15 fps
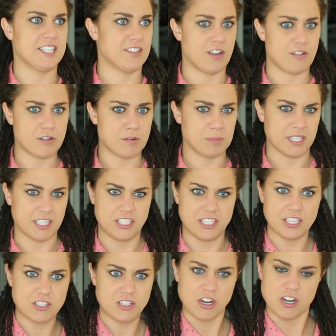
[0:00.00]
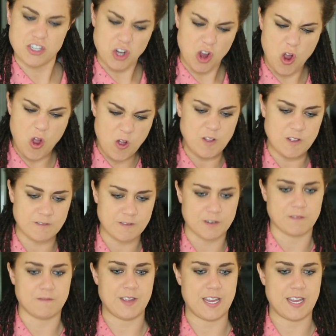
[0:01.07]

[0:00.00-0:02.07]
dishonorably discharge all over her